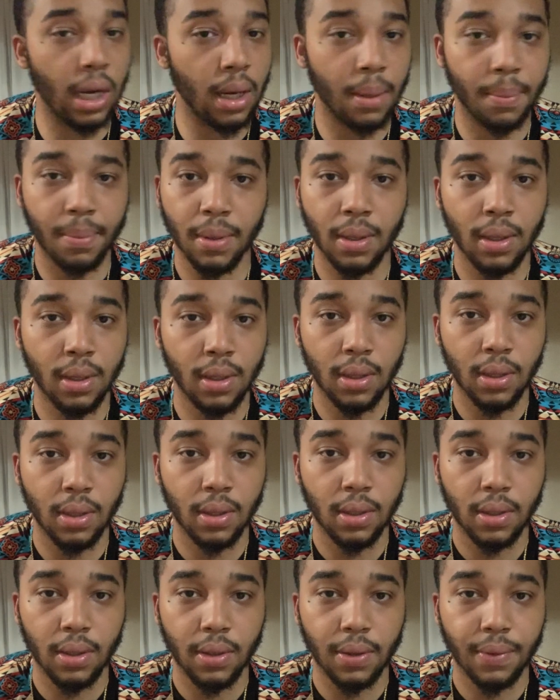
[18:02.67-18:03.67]
up,
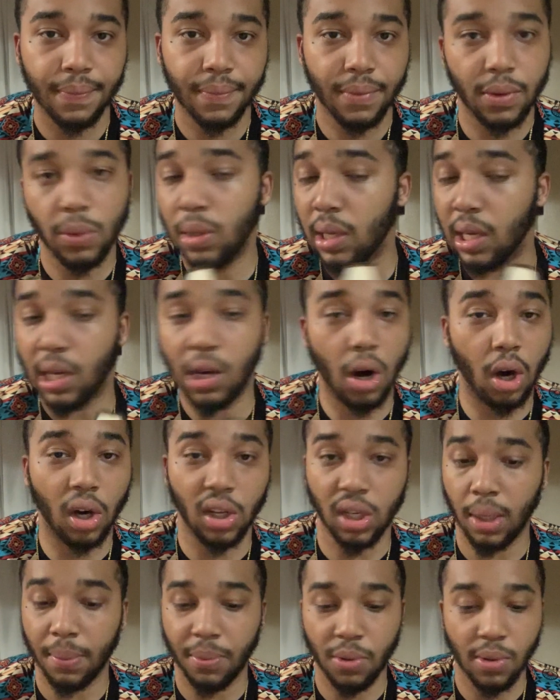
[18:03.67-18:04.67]
you
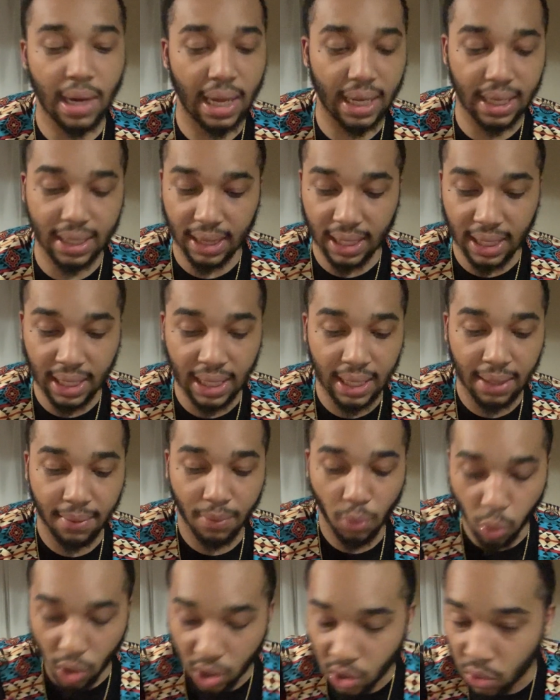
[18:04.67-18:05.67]
got to literally
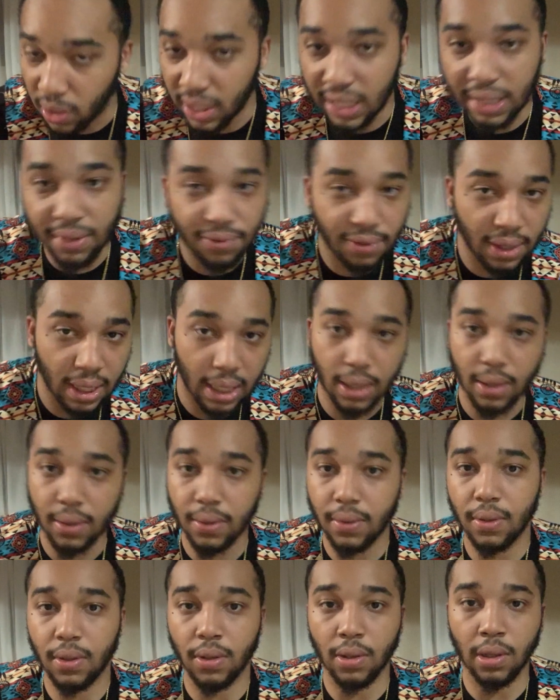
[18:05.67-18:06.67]
work on your feet.
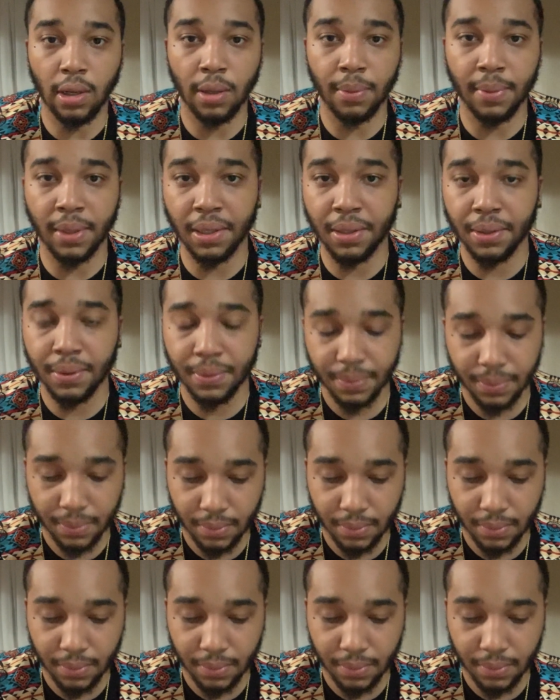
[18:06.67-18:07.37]
You know what I mean?